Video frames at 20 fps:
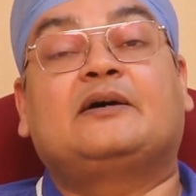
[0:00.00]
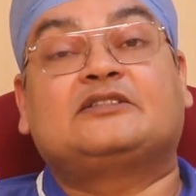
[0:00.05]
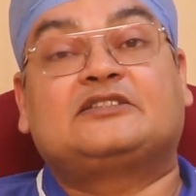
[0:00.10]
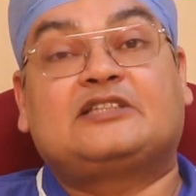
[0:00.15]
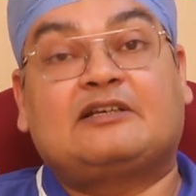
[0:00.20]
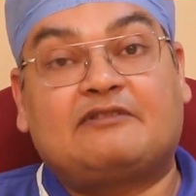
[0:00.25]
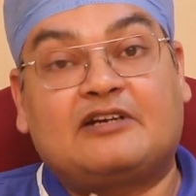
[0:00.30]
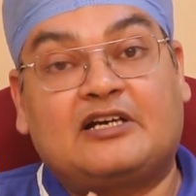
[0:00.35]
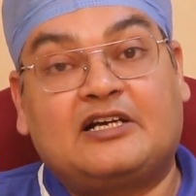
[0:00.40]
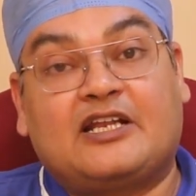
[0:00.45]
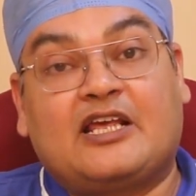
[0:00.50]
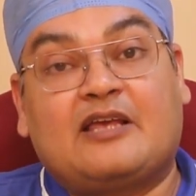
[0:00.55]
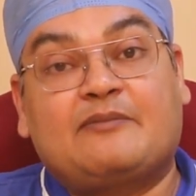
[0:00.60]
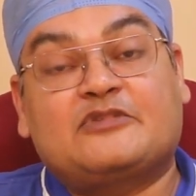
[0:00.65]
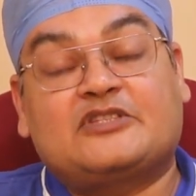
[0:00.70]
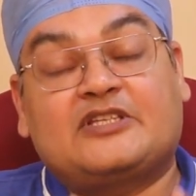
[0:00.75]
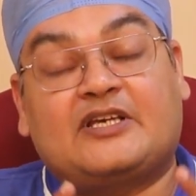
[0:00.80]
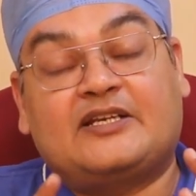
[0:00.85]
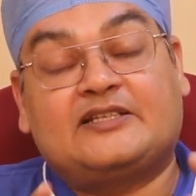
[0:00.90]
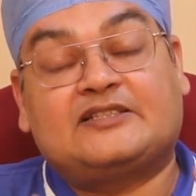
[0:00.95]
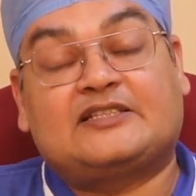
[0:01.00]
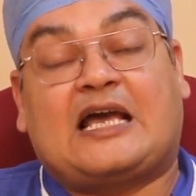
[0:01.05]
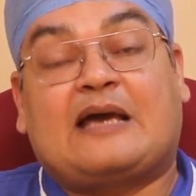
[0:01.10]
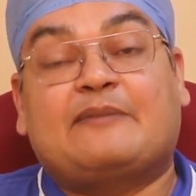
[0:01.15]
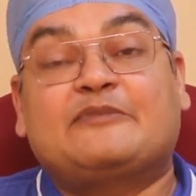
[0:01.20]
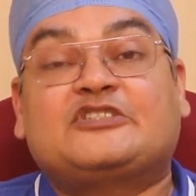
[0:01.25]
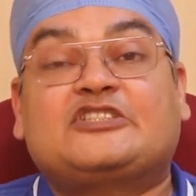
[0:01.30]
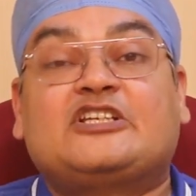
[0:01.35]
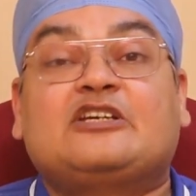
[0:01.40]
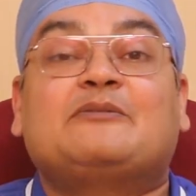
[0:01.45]
Several times there is
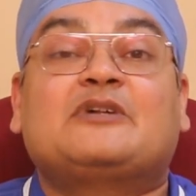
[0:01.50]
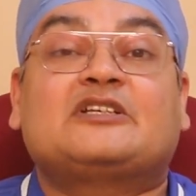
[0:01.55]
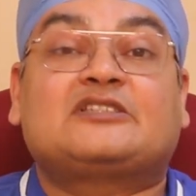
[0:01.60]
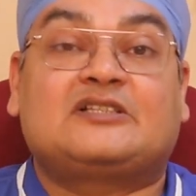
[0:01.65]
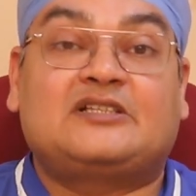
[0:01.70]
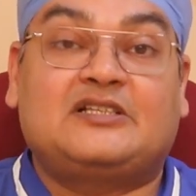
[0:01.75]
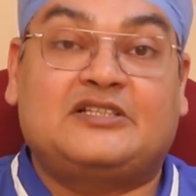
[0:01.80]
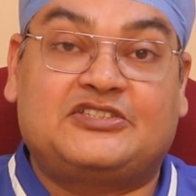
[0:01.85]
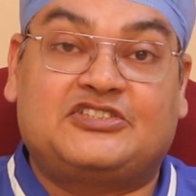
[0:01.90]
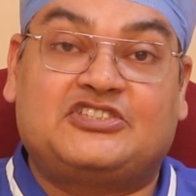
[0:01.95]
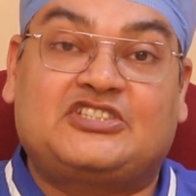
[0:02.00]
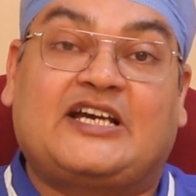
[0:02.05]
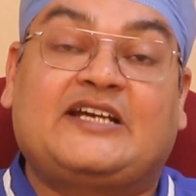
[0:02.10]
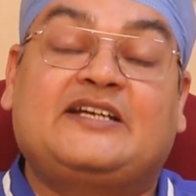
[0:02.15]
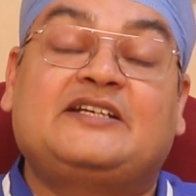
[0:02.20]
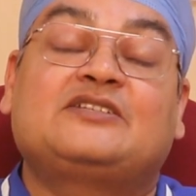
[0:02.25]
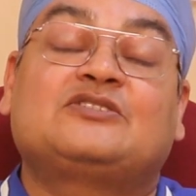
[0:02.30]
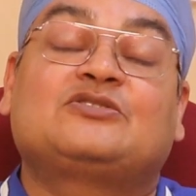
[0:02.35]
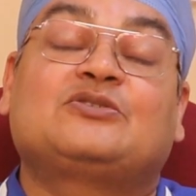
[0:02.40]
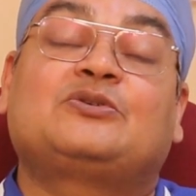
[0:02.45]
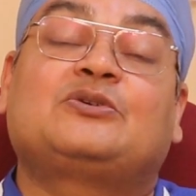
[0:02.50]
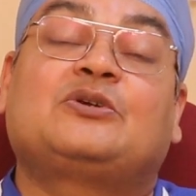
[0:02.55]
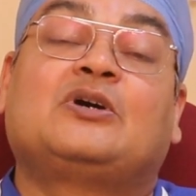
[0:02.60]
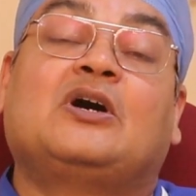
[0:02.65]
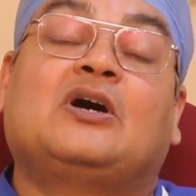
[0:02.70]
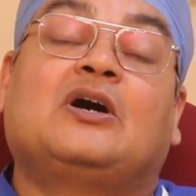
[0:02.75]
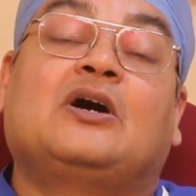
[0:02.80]
hamstring muscle is tight, so